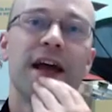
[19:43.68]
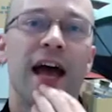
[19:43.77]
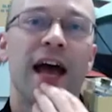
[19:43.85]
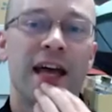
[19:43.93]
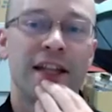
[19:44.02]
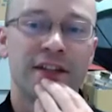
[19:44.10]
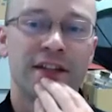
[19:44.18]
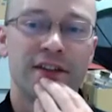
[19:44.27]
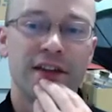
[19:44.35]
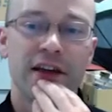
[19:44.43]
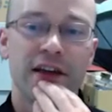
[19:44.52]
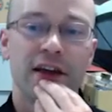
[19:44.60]

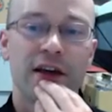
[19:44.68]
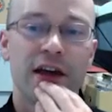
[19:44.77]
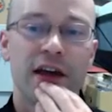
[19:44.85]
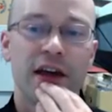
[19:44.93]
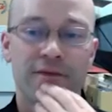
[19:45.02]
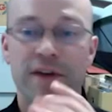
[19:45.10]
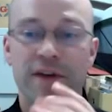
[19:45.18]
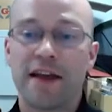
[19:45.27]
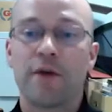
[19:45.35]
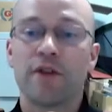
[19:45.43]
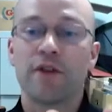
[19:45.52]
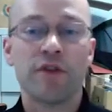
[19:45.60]
And in fact,
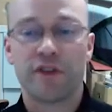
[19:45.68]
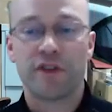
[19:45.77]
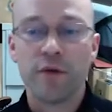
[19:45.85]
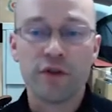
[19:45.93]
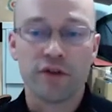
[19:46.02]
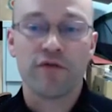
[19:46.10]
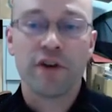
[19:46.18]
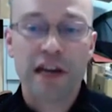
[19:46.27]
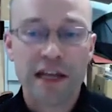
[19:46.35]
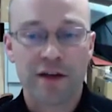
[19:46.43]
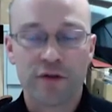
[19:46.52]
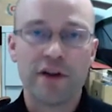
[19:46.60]
it was a
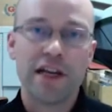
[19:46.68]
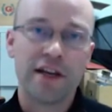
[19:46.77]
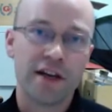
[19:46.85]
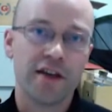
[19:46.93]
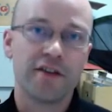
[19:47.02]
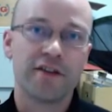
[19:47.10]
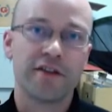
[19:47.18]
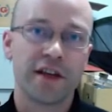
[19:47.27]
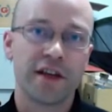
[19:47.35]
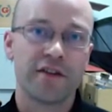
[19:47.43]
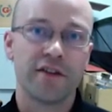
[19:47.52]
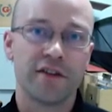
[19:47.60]
really nice
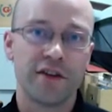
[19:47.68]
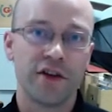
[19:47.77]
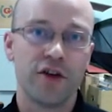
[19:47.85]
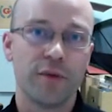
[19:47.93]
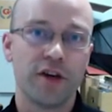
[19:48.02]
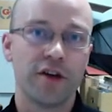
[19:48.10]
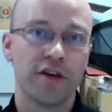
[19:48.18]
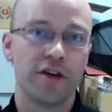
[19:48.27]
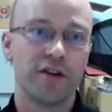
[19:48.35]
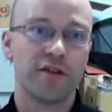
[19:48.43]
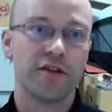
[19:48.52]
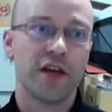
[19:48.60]
thing to do,
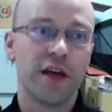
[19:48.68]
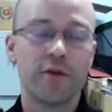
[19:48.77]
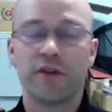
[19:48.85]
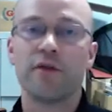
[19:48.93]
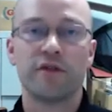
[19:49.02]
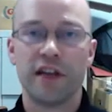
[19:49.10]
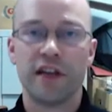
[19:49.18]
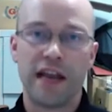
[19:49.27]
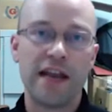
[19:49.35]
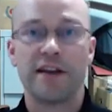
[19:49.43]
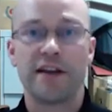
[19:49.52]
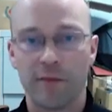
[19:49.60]
because it
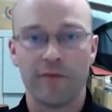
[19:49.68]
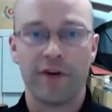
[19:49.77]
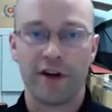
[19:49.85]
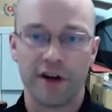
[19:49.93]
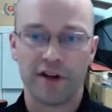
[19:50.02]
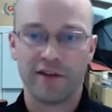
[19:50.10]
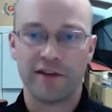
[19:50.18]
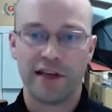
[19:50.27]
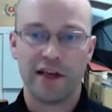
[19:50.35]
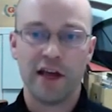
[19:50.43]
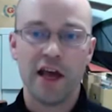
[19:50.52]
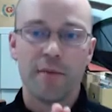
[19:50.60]
ended up very
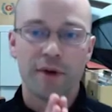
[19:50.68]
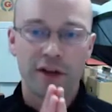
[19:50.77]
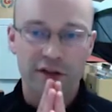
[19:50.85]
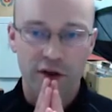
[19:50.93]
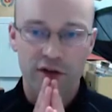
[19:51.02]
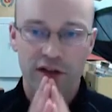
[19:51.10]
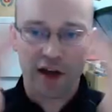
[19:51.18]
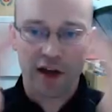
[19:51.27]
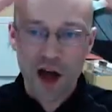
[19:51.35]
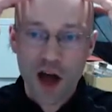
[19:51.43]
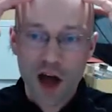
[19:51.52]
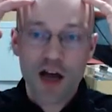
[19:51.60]
nicely, because I was like,
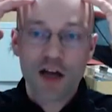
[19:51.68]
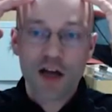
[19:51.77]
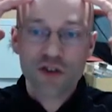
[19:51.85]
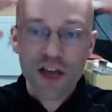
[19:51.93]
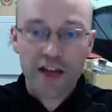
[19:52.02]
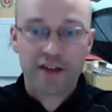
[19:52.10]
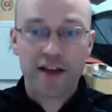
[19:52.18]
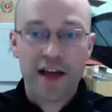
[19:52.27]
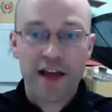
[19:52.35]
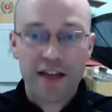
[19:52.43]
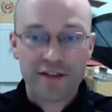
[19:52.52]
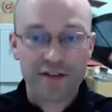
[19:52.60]
shit,
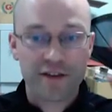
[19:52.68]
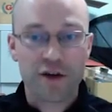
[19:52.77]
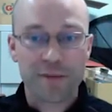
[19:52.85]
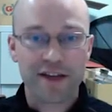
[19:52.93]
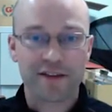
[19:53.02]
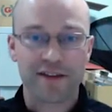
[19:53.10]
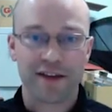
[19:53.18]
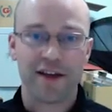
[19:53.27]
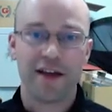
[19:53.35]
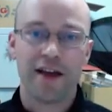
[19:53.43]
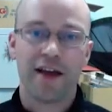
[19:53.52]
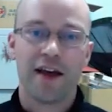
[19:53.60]
it's the humidity,
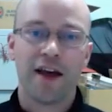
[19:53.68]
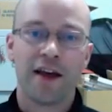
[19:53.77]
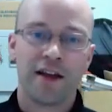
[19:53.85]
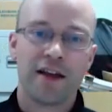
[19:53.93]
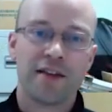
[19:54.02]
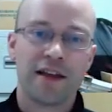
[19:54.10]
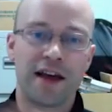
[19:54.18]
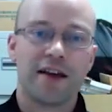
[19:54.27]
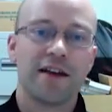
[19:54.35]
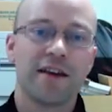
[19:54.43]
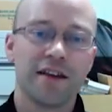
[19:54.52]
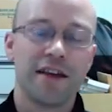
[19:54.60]
and that
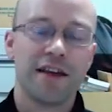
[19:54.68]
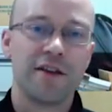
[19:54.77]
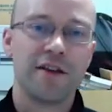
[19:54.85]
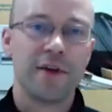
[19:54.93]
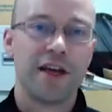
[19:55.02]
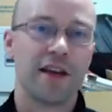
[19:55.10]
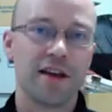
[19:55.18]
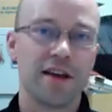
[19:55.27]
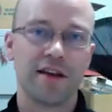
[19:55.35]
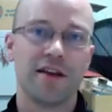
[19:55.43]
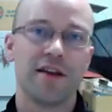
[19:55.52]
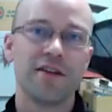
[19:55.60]
keyed me
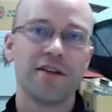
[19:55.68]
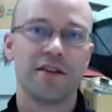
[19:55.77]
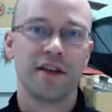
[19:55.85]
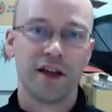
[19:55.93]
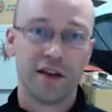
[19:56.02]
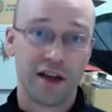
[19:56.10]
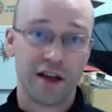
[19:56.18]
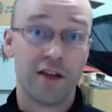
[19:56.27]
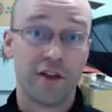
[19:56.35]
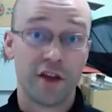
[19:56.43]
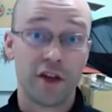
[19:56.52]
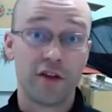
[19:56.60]
in to the idea
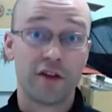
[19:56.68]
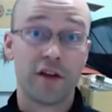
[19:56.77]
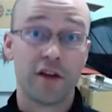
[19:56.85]
that